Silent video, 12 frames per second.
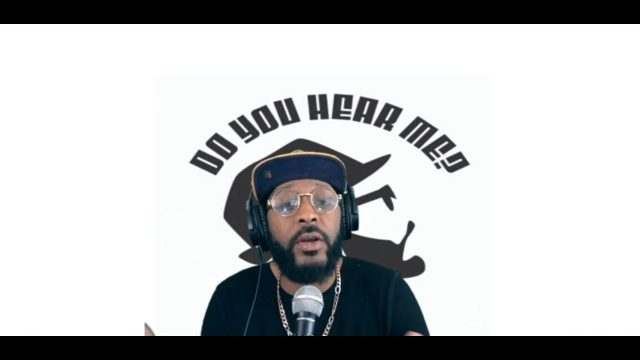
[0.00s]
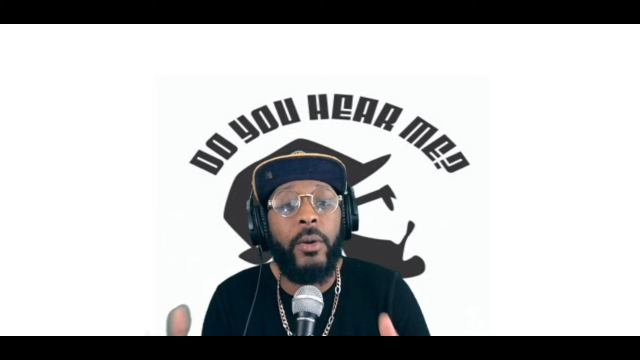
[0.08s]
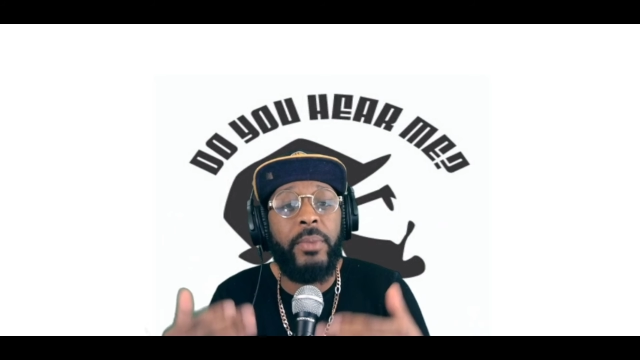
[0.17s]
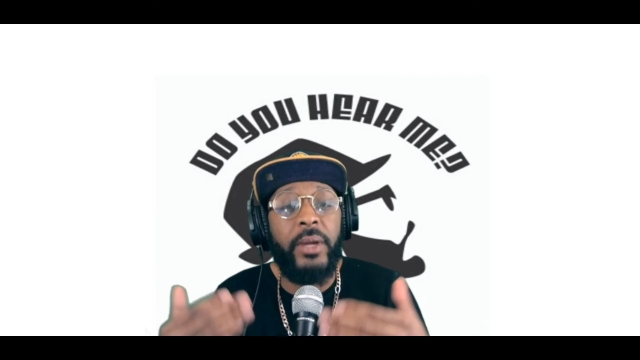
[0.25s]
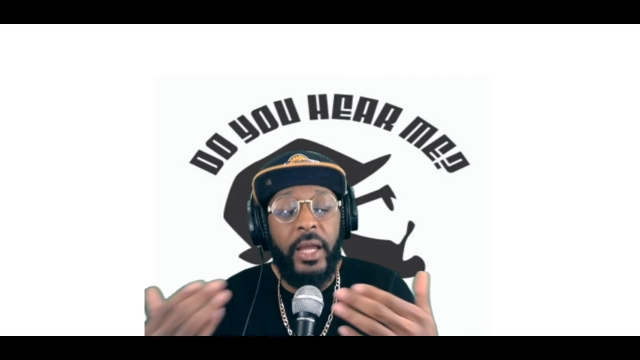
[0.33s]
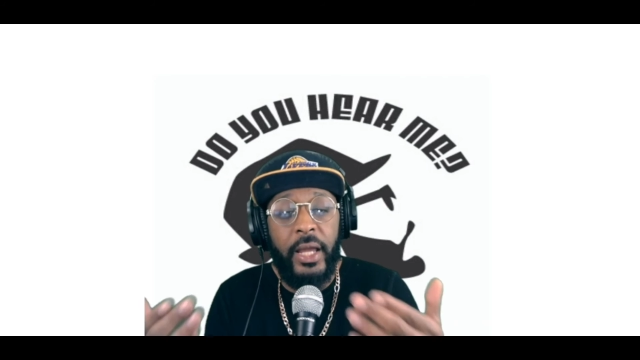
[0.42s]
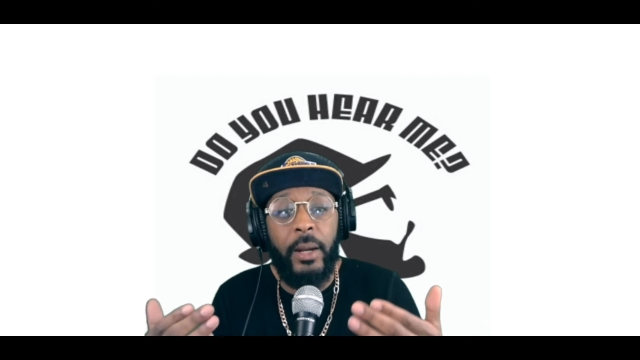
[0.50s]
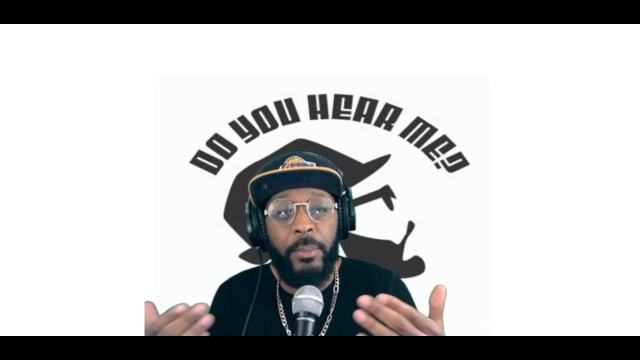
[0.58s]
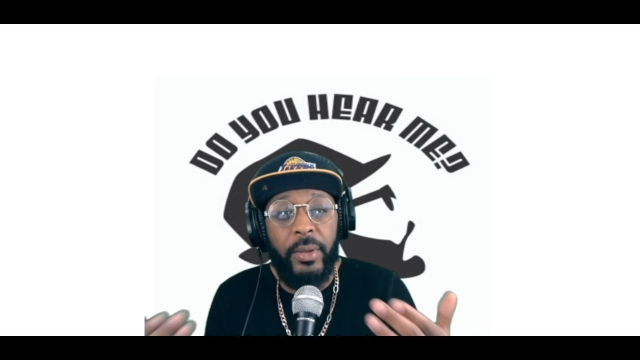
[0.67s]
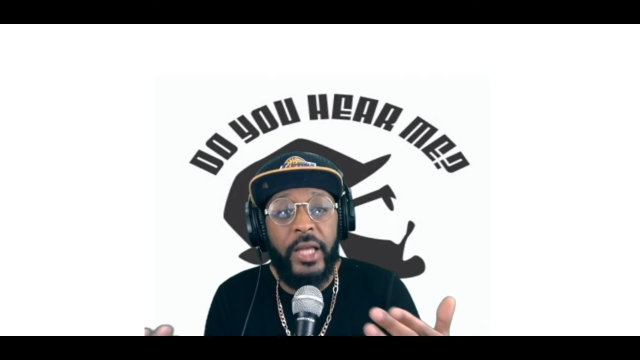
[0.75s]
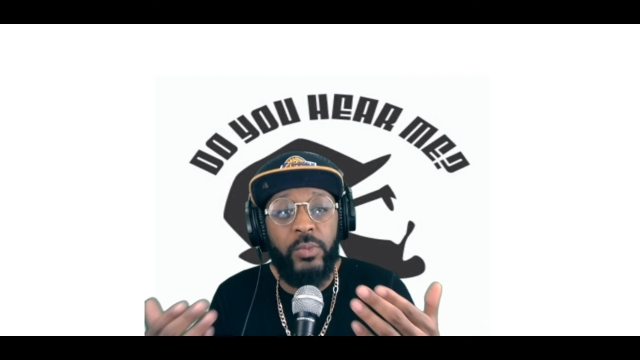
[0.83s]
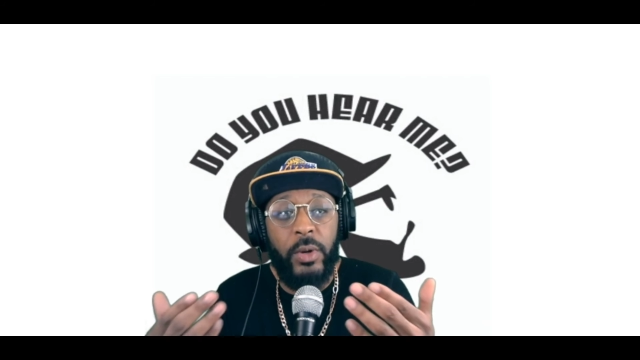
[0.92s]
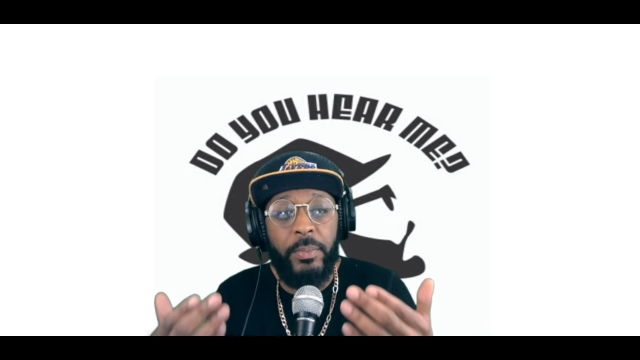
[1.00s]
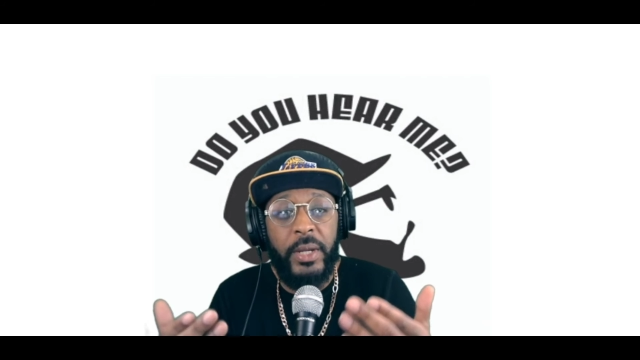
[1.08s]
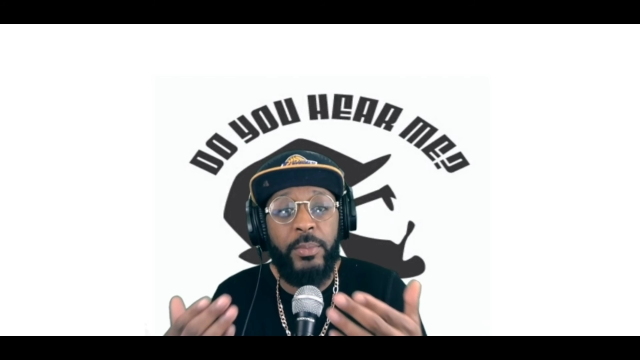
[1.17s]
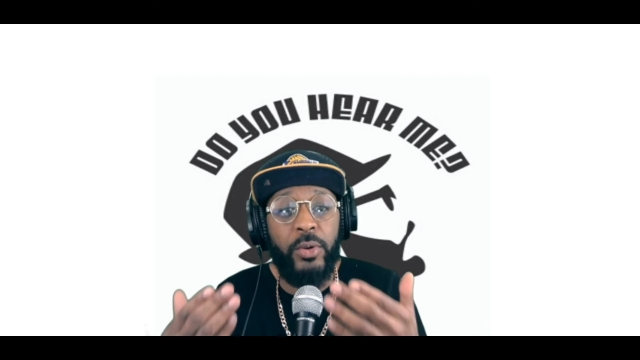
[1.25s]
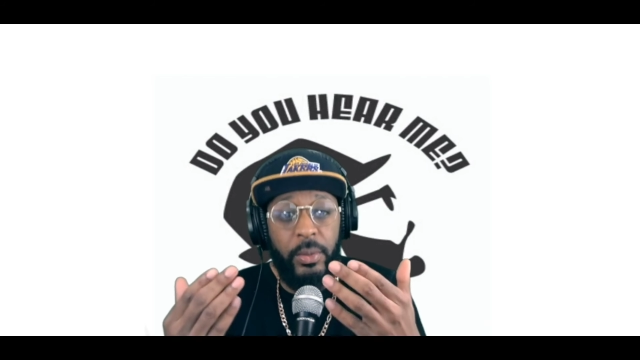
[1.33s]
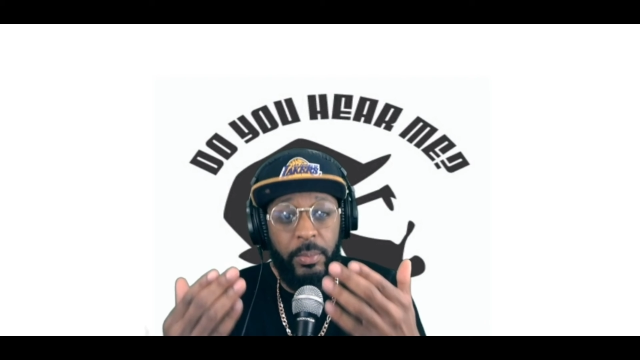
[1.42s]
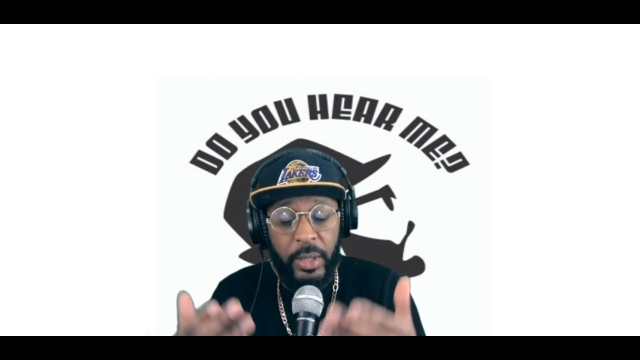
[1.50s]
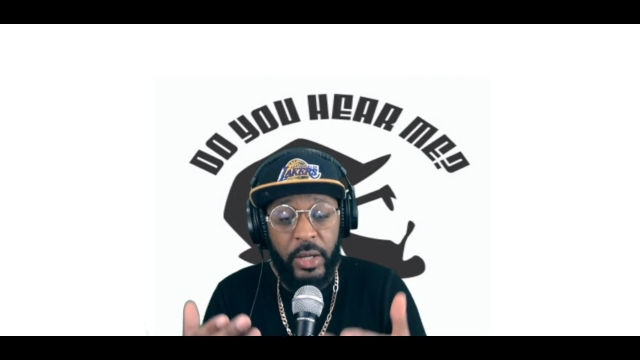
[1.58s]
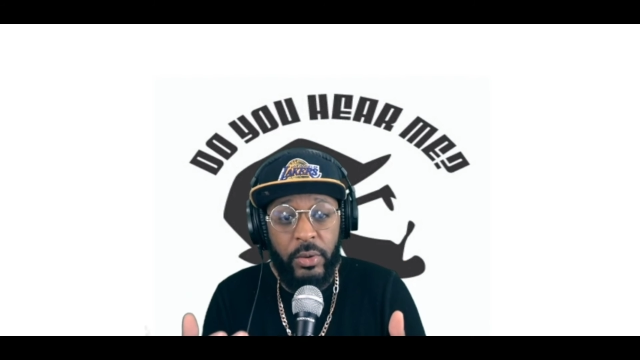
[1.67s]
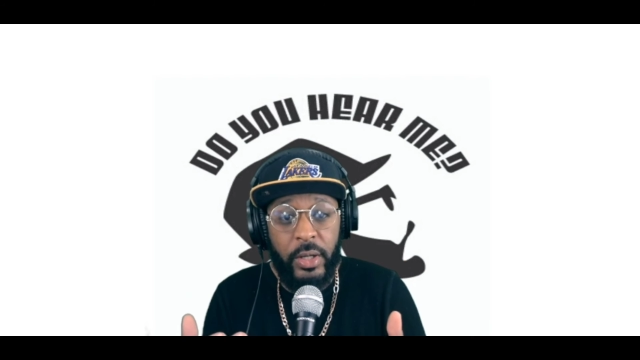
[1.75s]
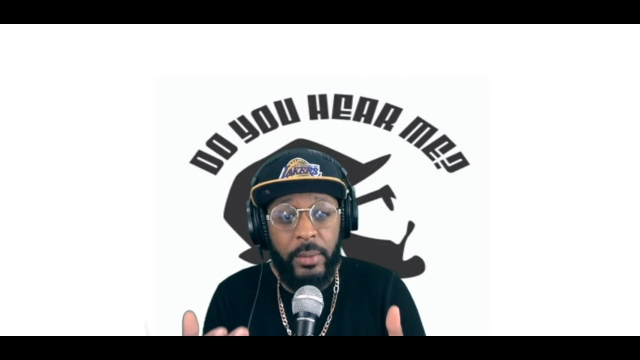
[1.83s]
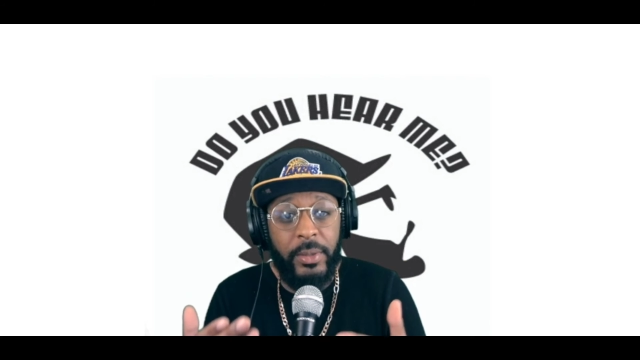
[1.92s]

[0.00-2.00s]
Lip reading: or being in a place where people depend on them.